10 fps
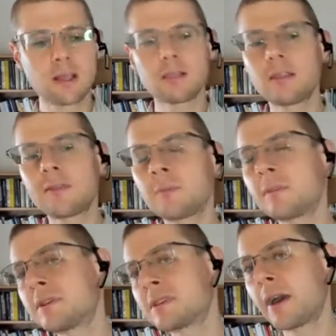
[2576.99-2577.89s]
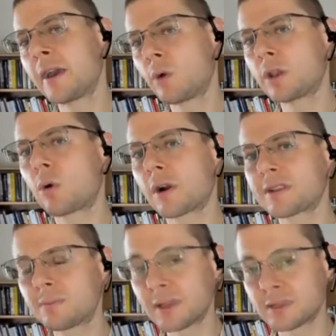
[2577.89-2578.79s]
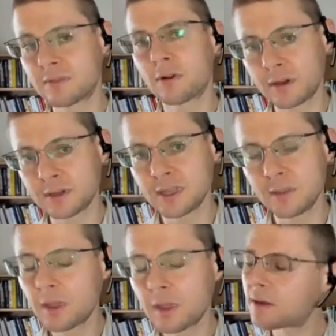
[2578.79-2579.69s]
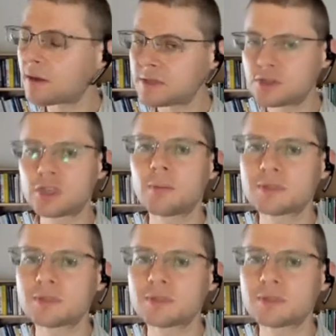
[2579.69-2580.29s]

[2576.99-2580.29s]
let them decide what works best for their team because each team is